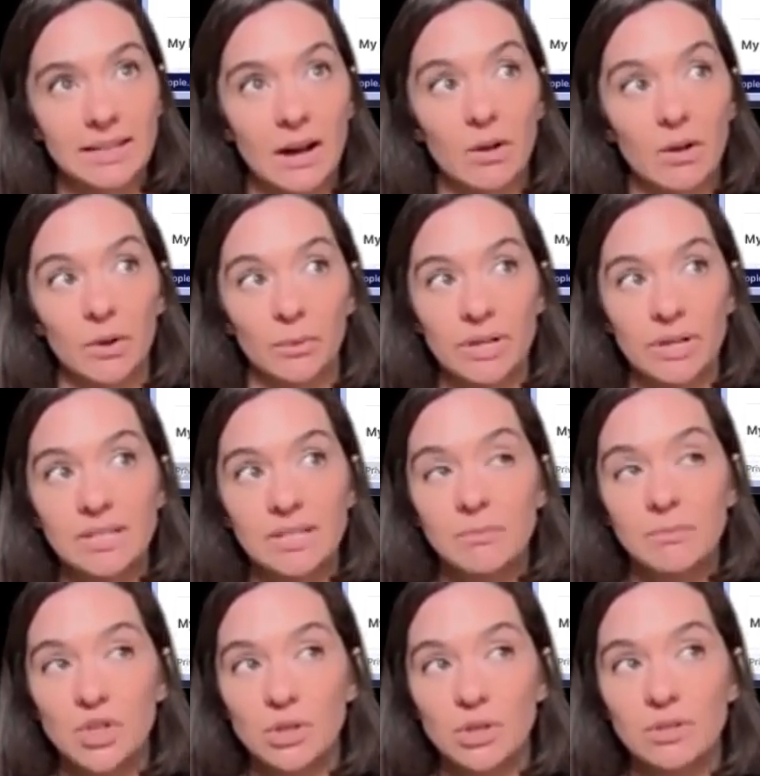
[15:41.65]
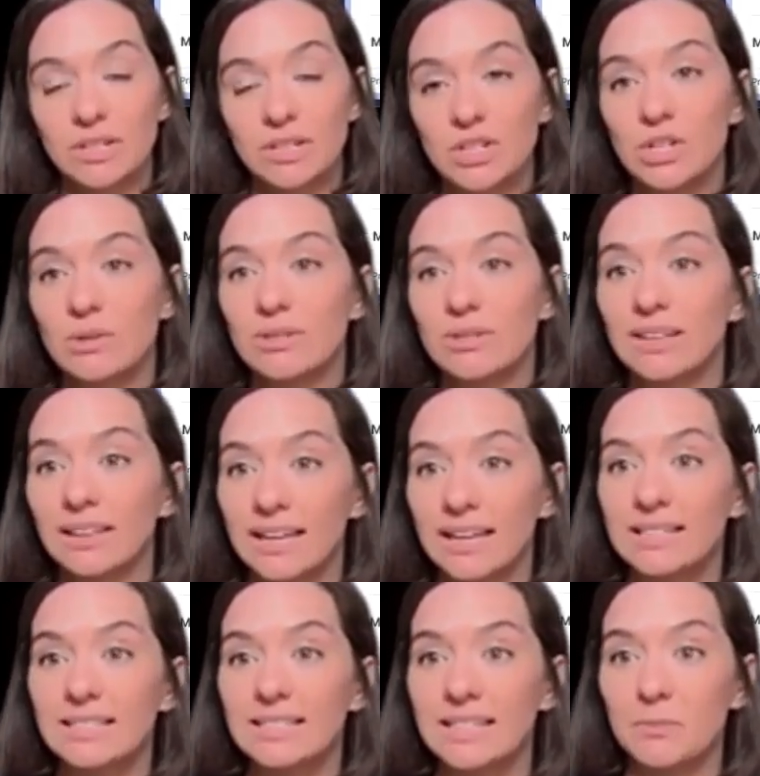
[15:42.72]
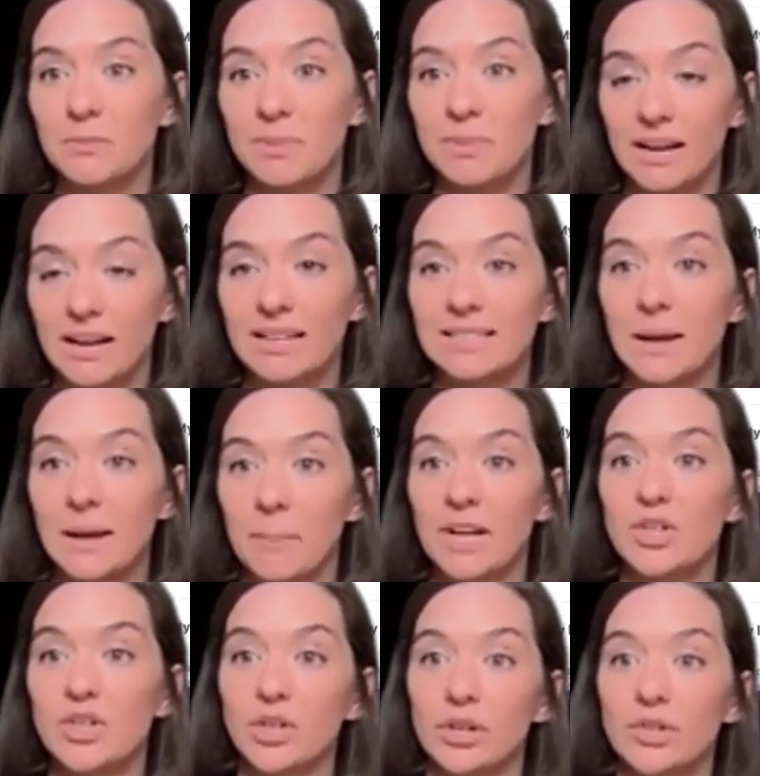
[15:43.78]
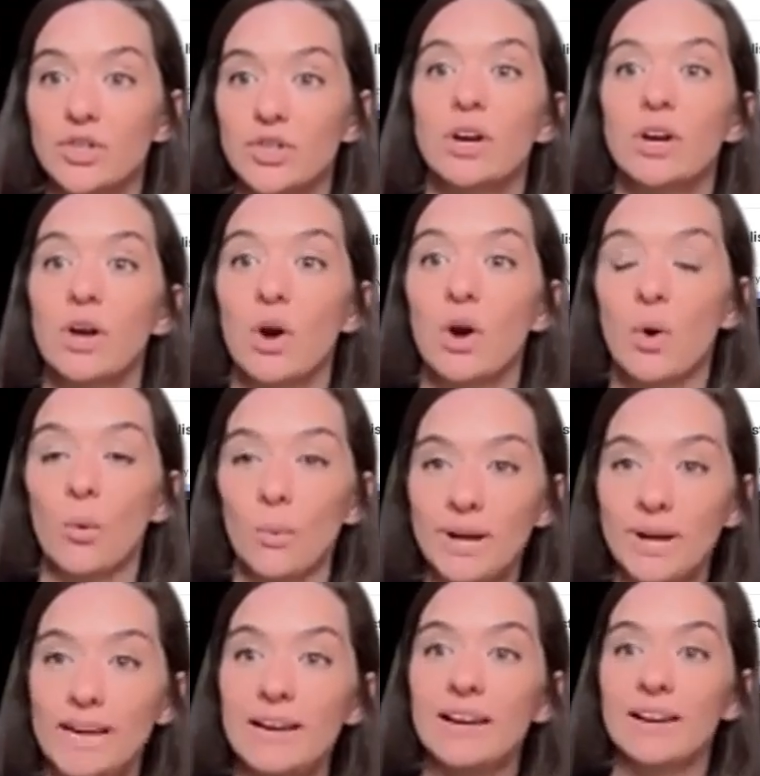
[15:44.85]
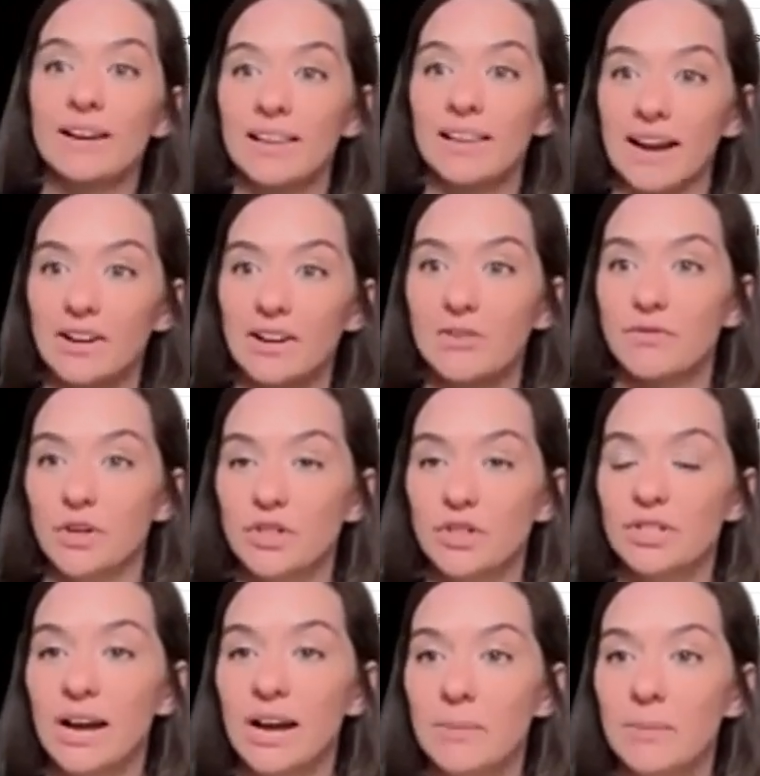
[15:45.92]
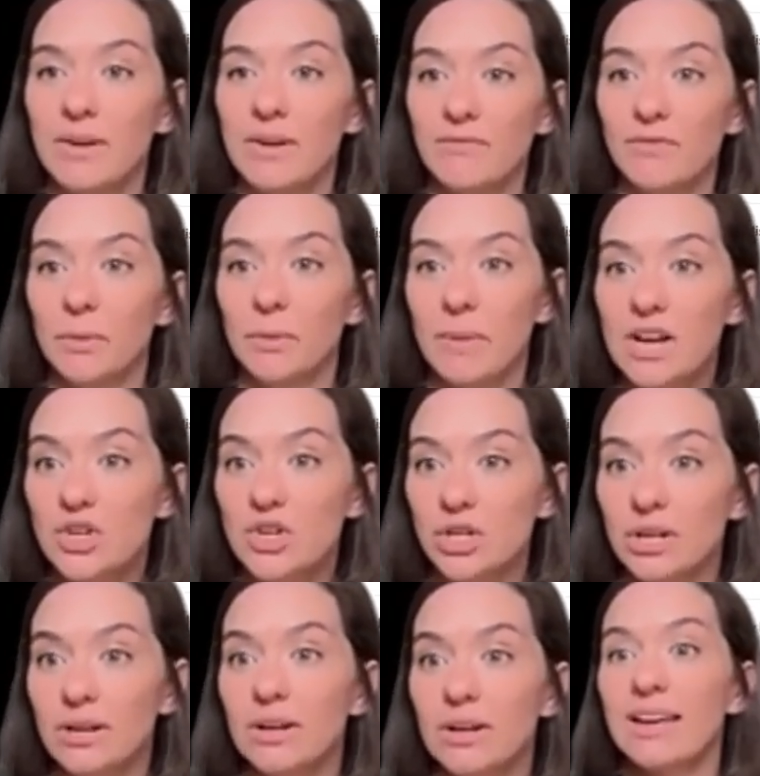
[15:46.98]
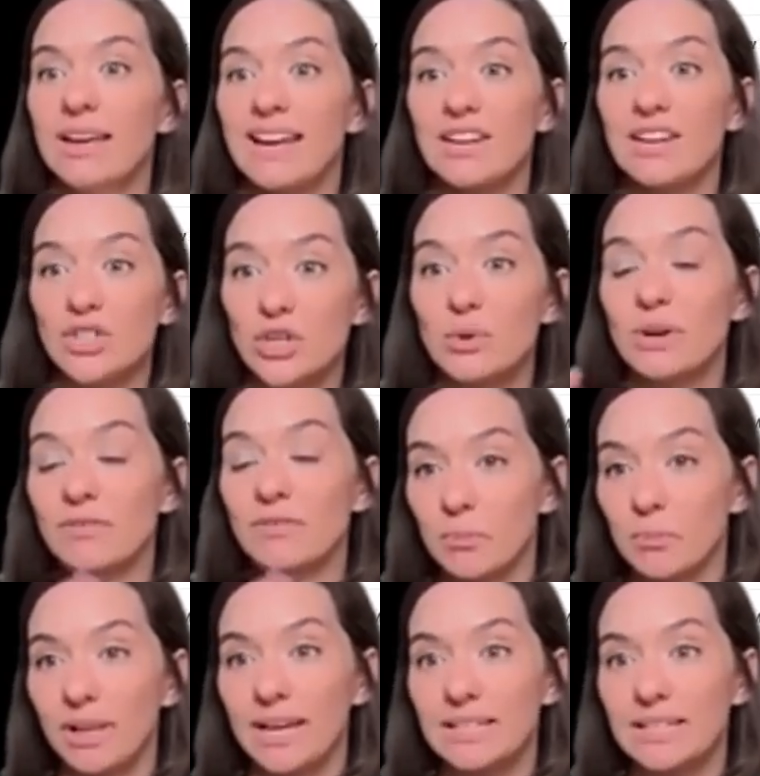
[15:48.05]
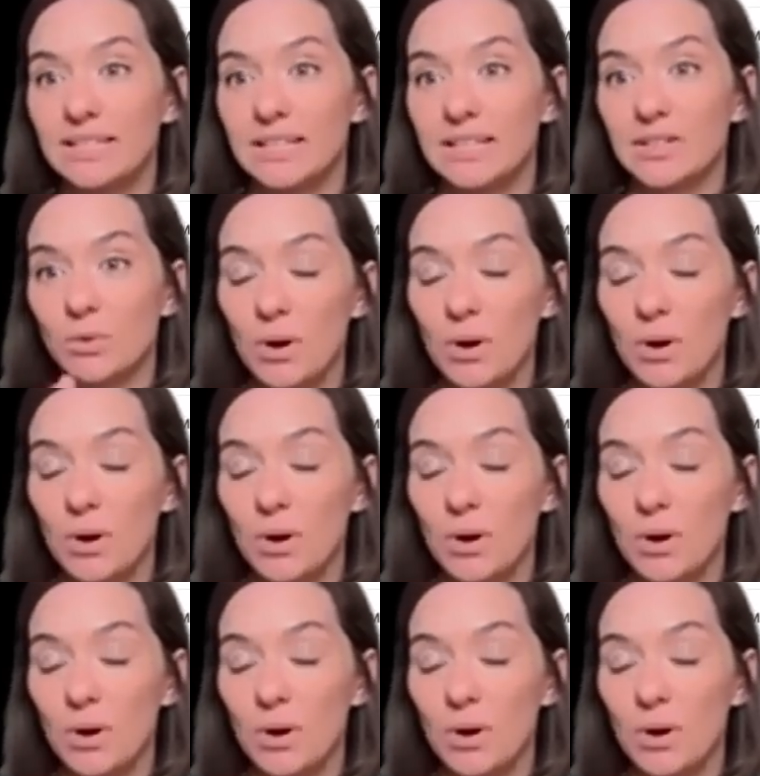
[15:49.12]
Now, the reason I'm choosing to use a list is because at my church, we collect first time information in two different places.